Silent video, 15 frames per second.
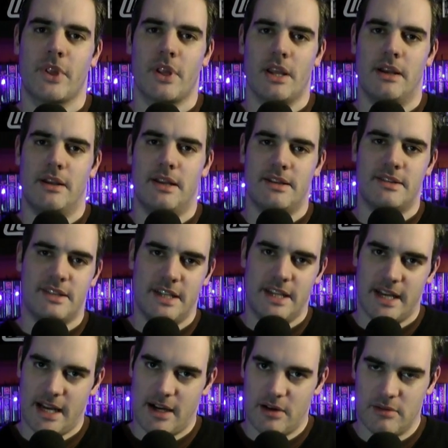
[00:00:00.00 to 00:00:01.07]
Let's see
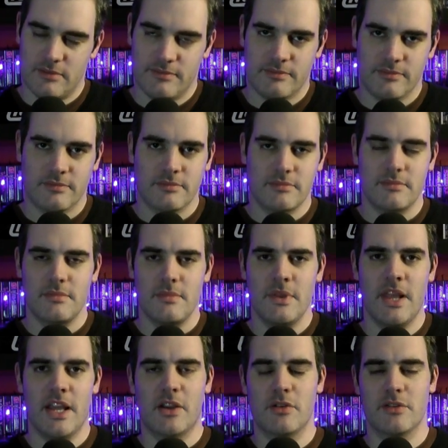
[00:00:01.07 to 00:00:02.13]
how
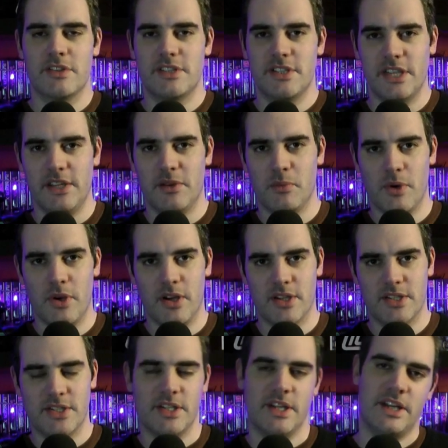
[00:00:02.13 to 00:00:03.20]
that concertina
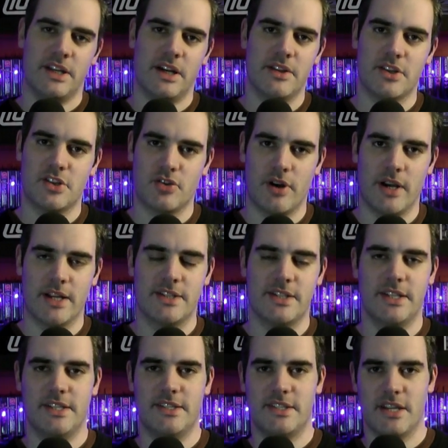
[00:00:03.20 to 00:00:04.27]
works in other tracks.
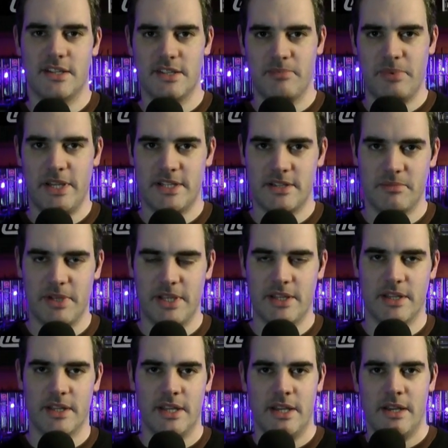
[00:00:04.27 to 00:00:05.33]
It does appear to be
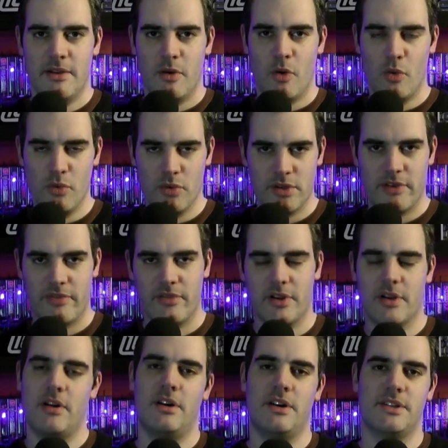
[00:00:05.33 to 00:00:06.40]
that all the different
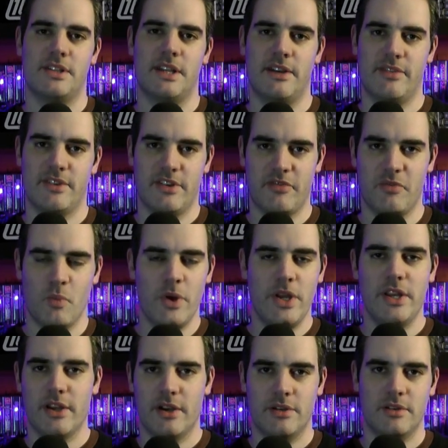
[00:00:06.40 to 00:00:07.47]
cars have a different
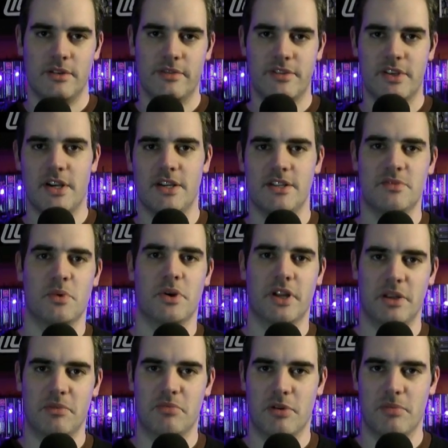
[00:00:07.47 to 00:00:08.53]
window of tyres
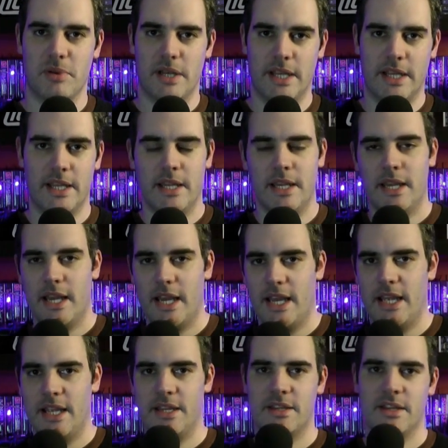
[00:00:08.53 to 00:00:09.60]
working properly,
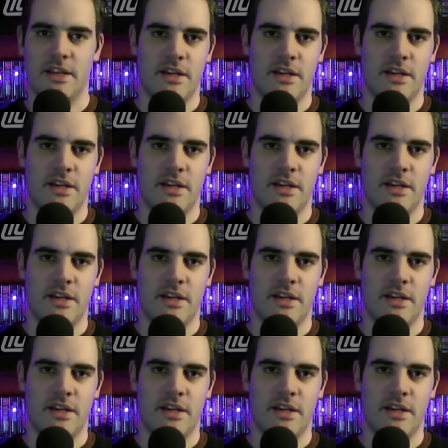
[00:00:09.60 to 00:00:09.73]
and